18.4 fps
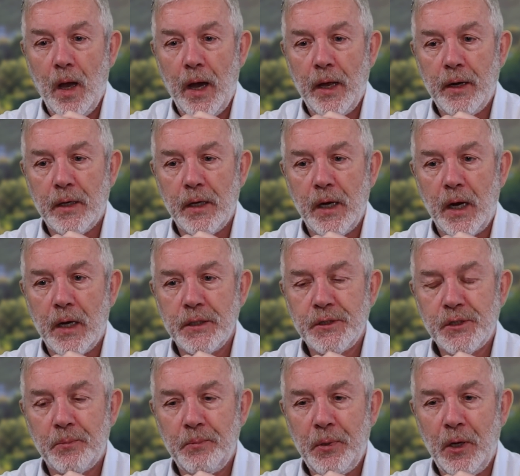And I
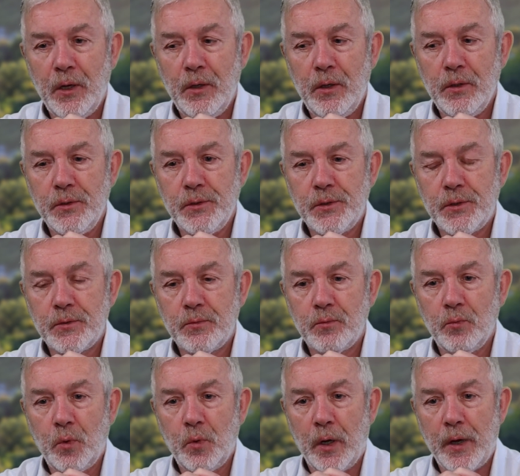suppose
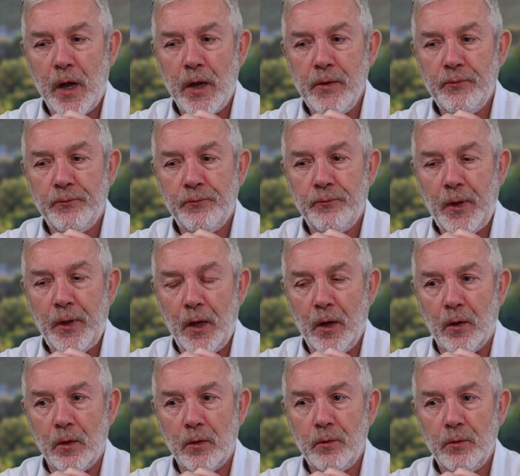what I've
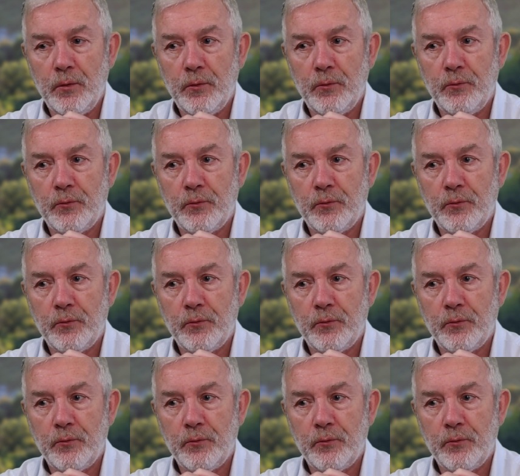found